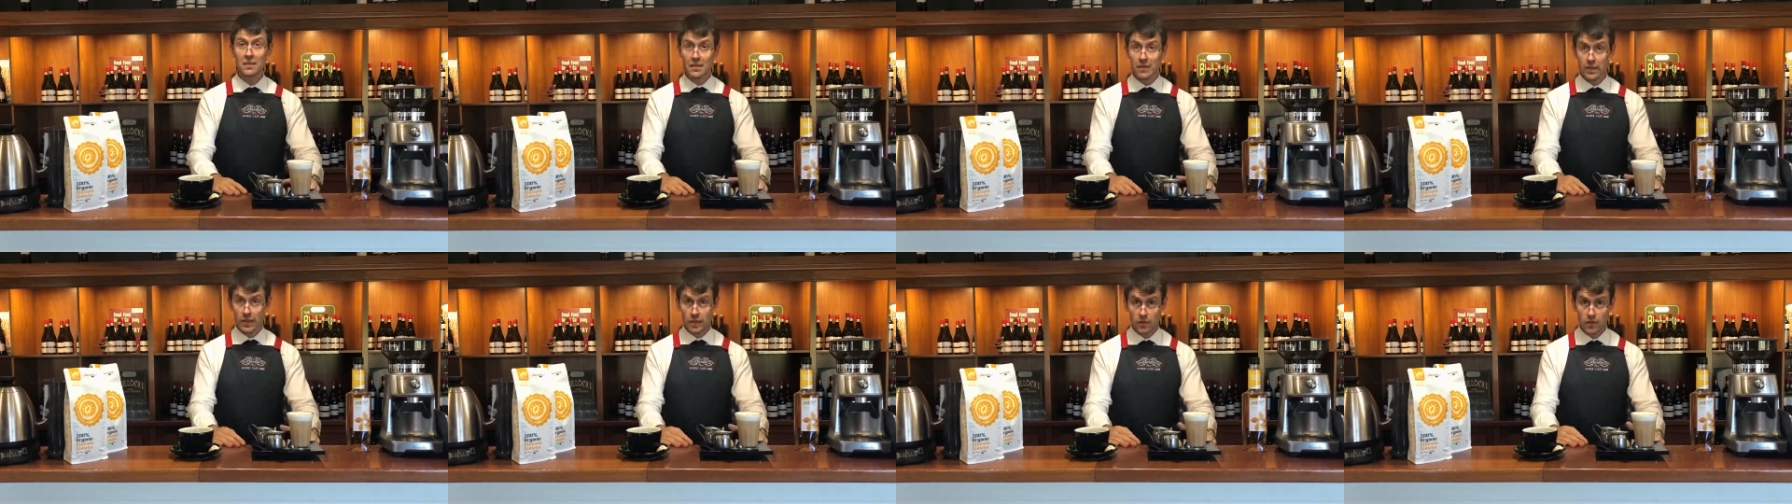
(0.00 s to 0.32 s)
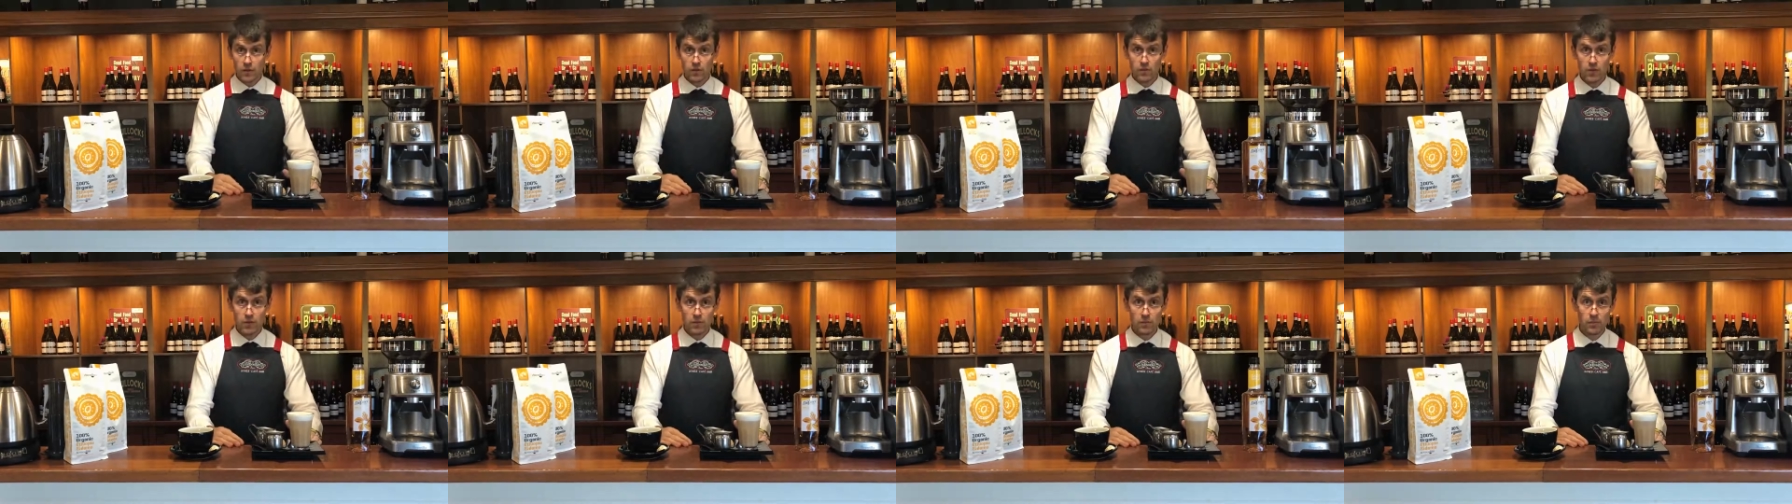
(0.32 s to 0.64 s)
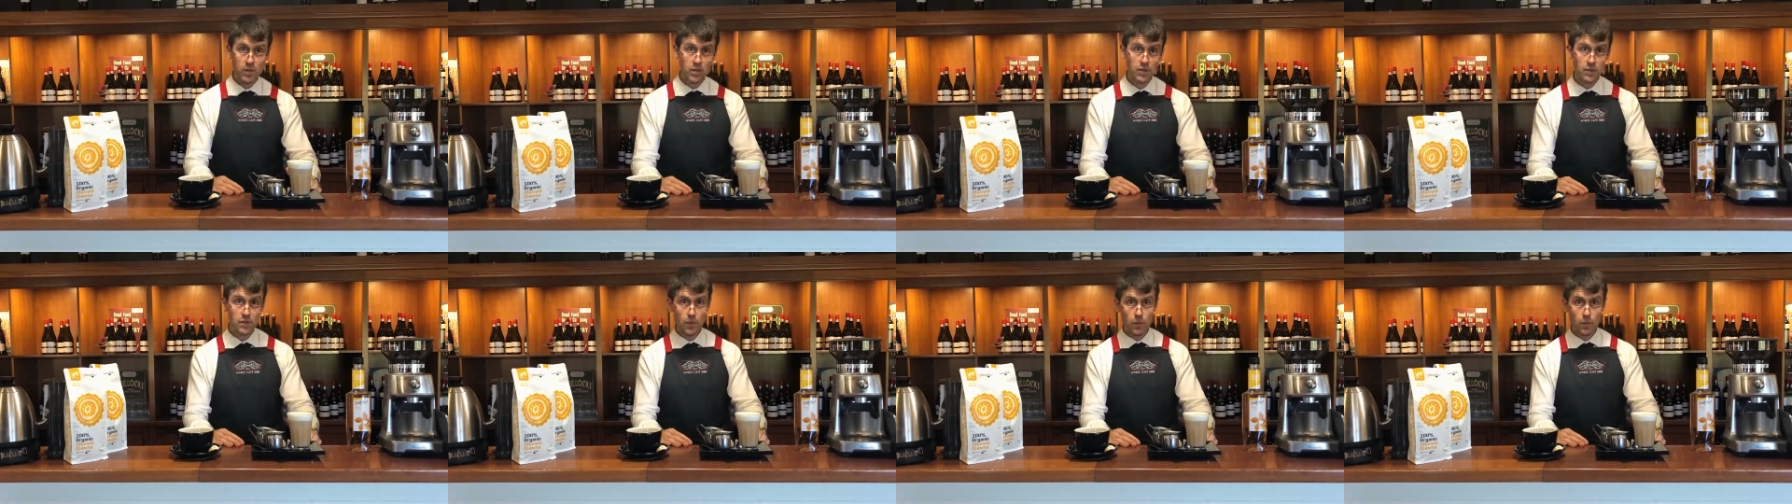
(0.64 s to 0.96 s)
Thank you very
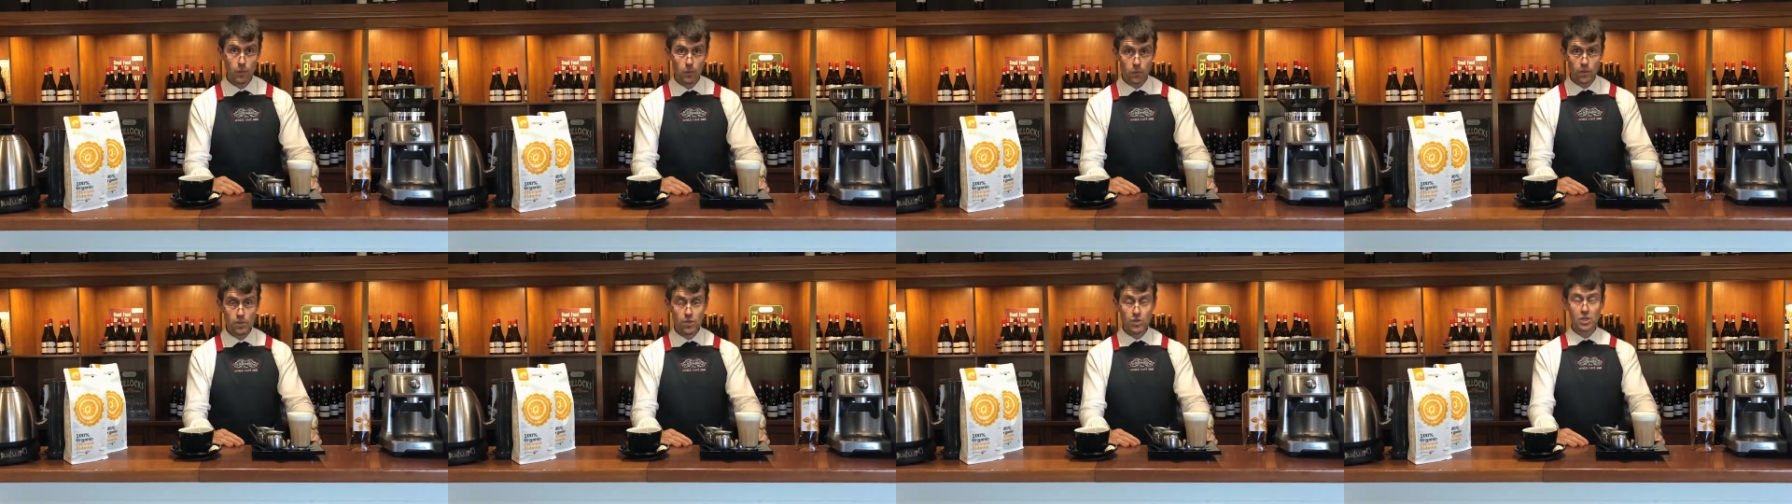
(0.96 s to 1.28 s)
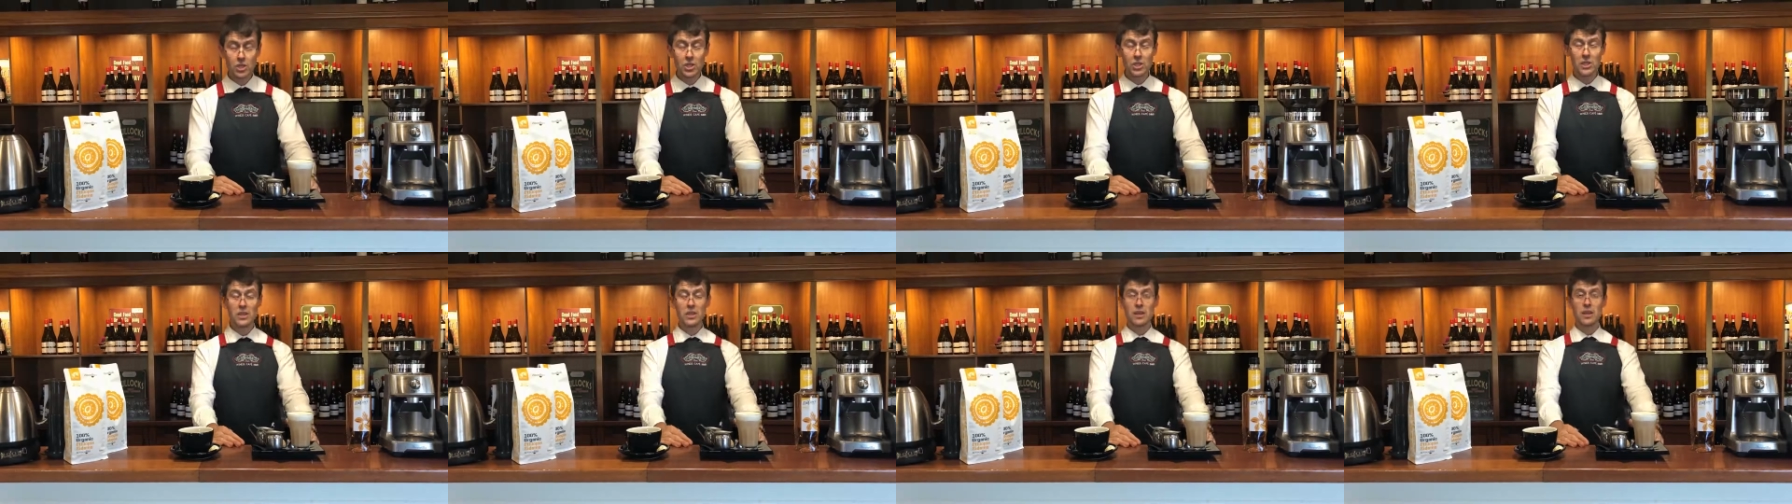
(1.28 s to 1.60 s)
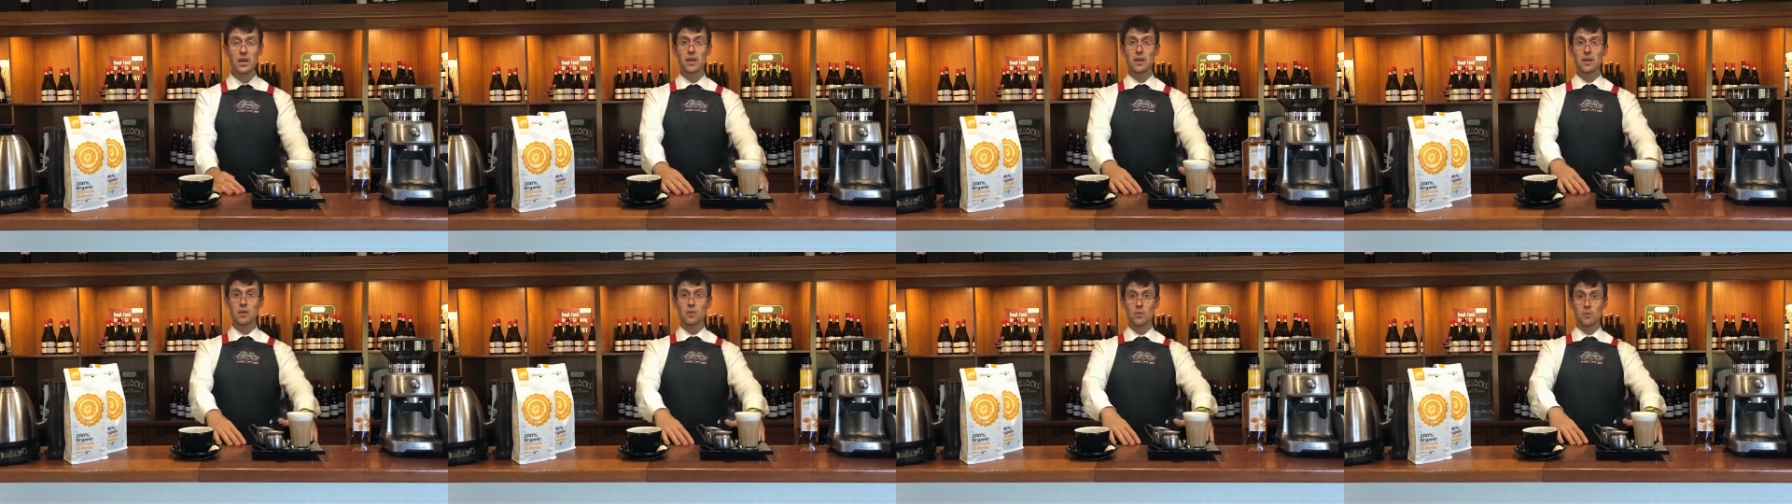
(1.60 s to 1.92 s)
much for watching,
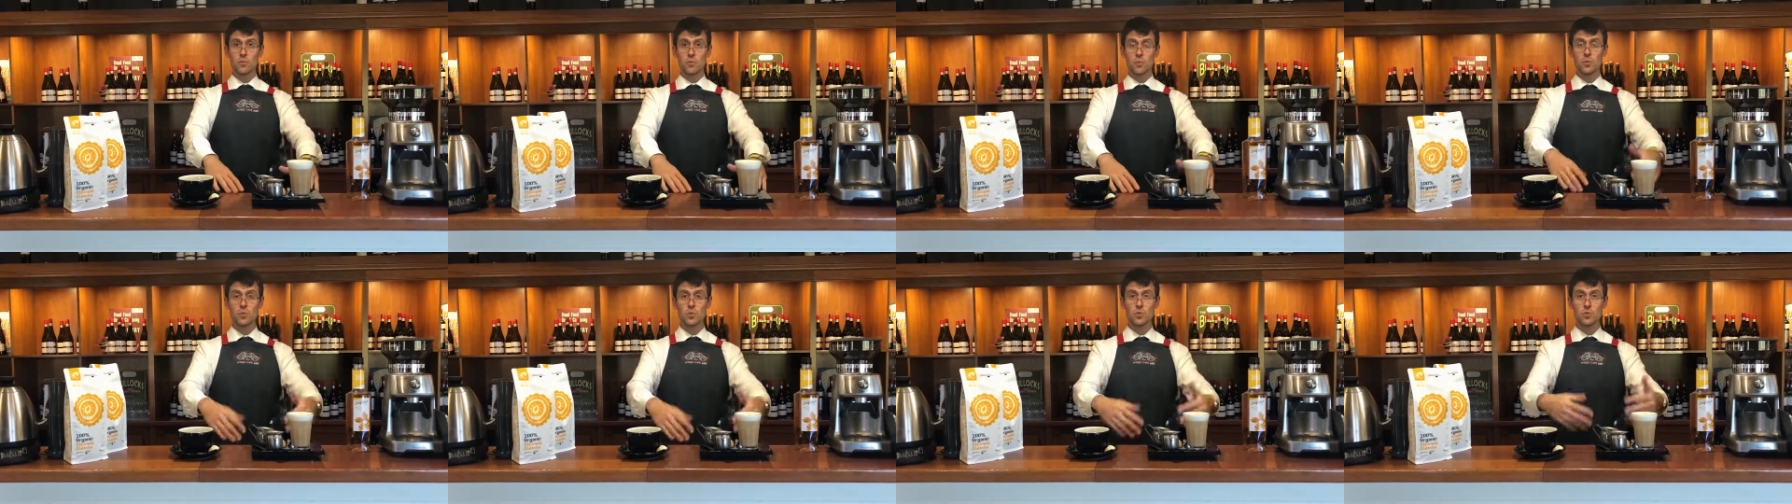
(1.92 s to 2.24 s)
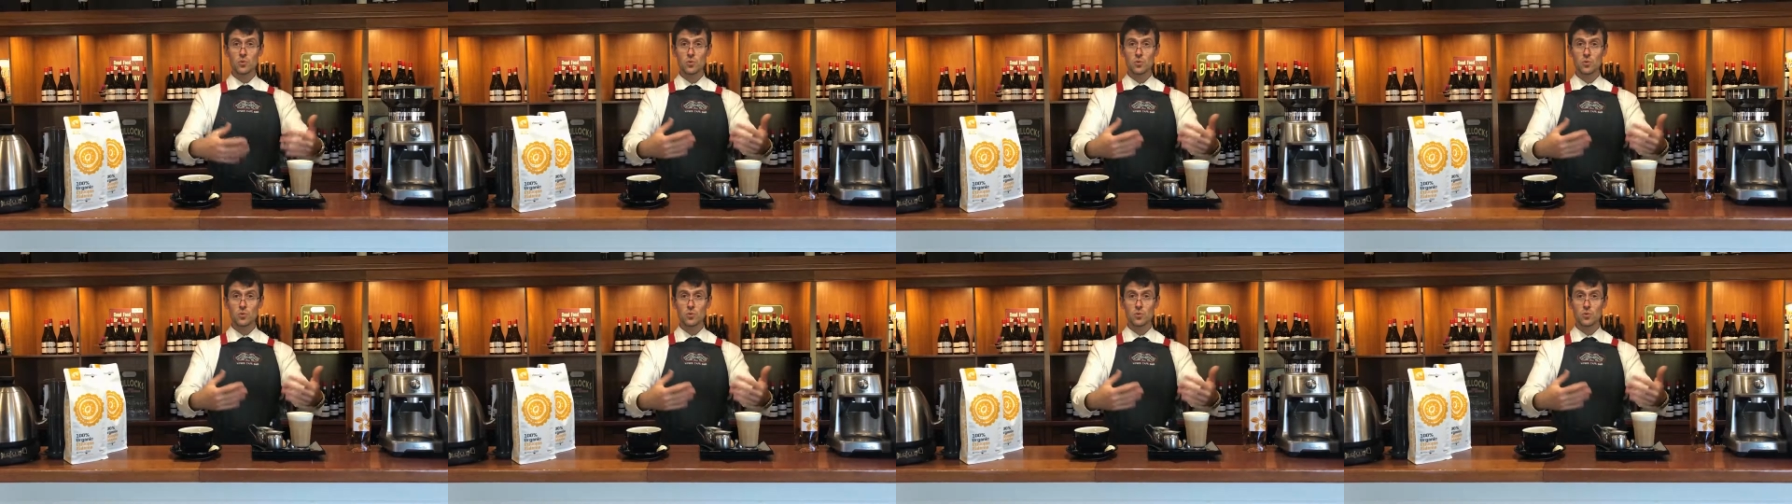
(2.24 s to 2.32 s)
and I hope